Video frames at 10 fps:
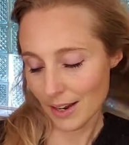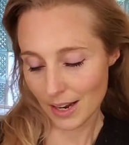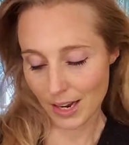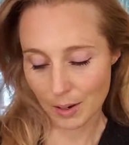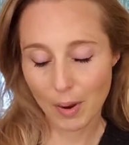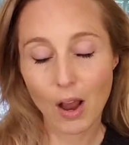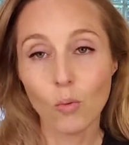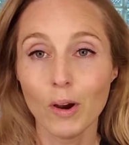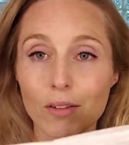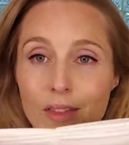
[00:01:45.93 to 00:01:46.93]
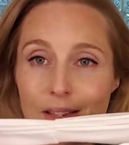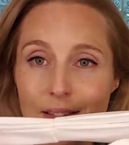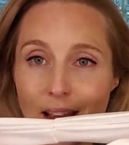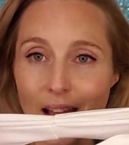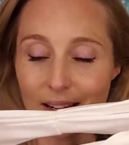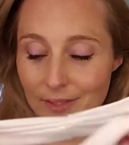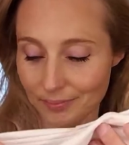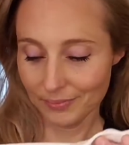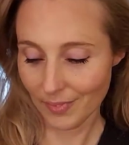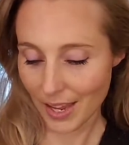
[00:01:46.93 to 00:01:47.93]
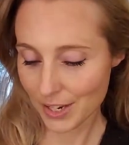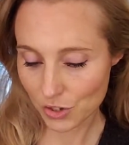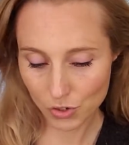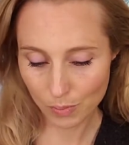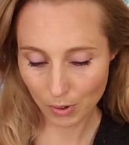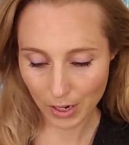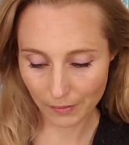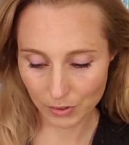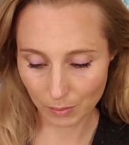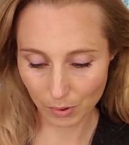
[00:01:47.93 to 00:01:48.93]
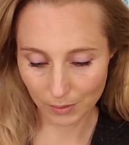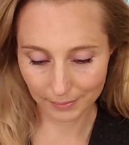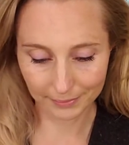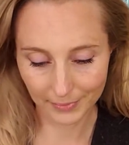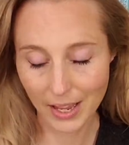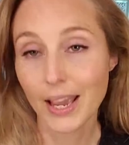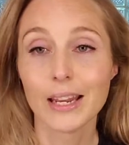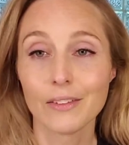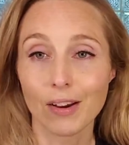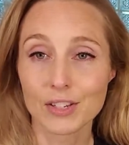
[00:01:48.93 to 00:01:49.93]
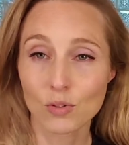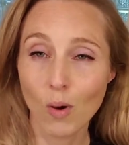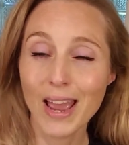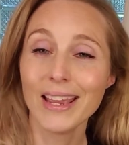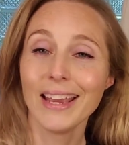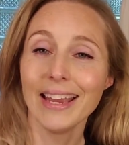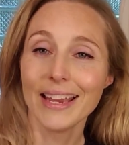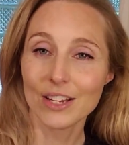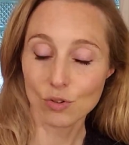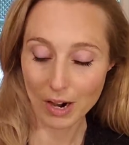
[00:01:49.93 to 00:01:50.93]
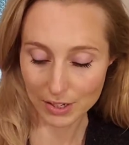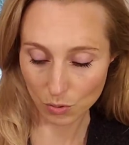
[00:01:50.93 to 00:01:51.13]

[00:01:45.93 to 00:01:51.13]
I'll wear this guy and it's super comfortable. And if I sweat, it dries